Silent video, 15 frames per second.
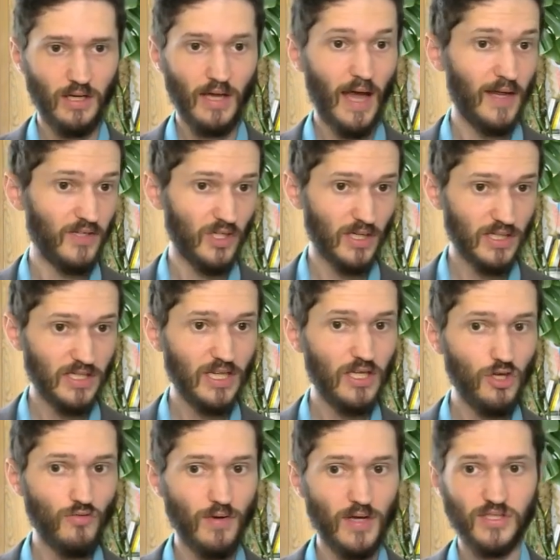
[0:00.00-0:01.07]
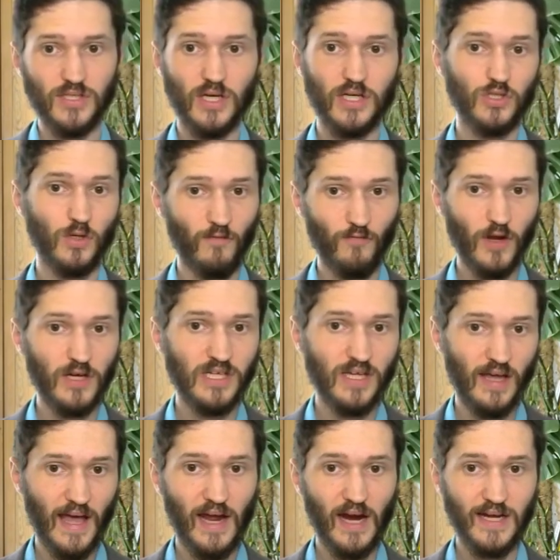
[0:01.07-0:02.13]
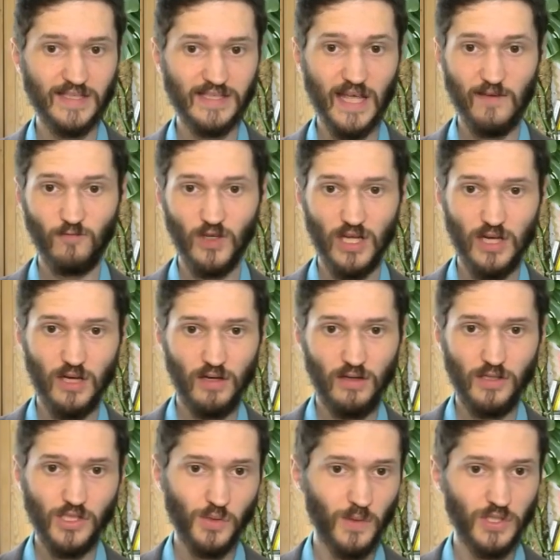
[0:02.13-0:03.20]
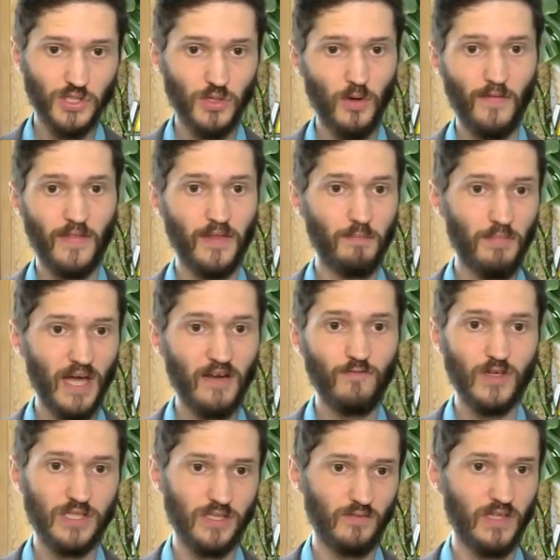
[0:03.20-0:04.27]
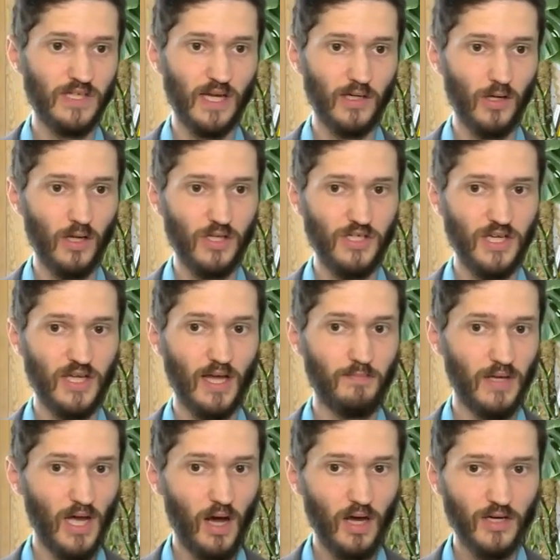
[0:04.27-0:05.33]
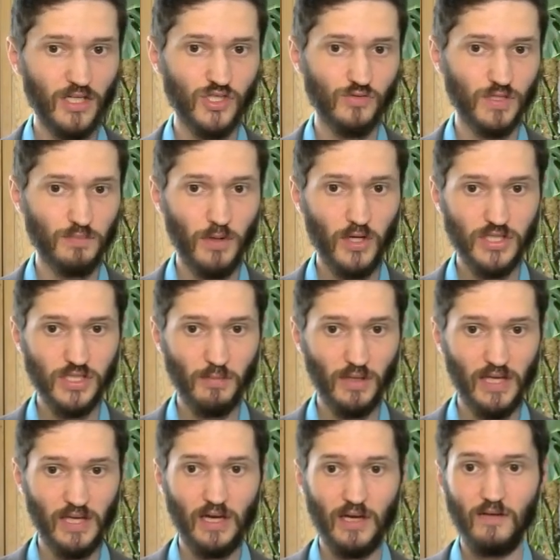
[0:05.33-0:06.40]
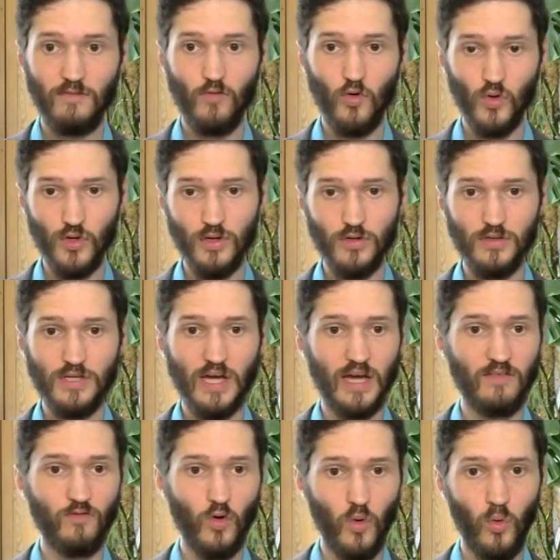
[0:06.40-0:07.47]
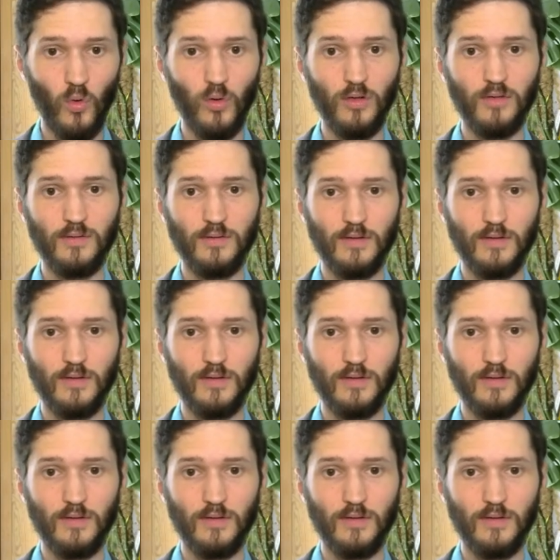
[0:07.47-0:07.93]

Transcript: and to continue research on frontier AI safety to ensure that the benefits of the technology can be harnessed responsibly for good and for all.